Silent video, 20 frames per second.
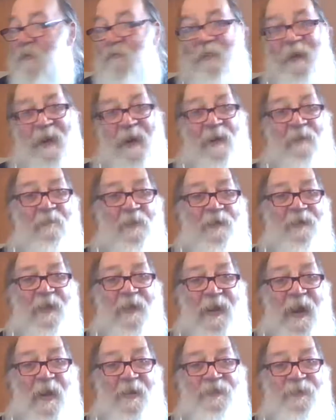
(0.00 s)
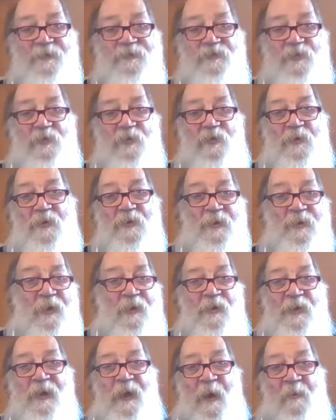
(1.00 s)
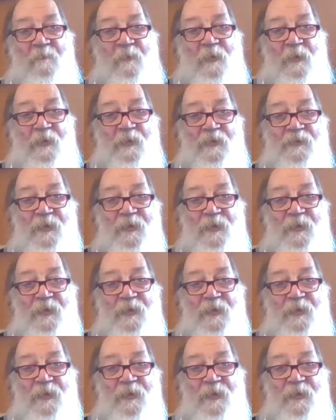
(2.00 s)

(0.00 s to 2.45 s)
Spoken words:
Meaning I went to Catholic school, nearly got murdered